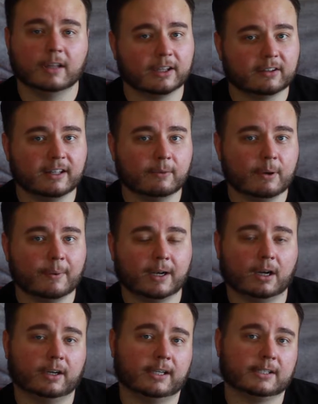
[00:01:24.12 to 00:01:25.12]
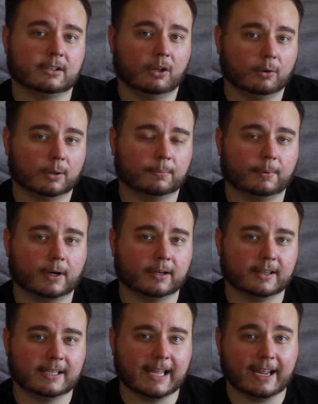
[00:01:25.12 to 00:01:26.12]
Luckily, we went on a slower part
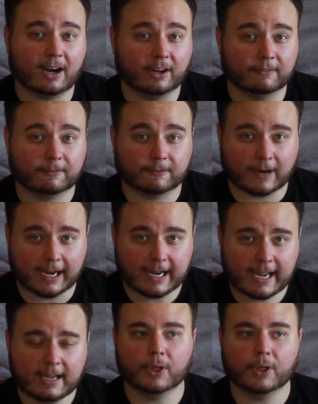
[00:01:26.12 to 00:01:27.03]
of the day on Friday.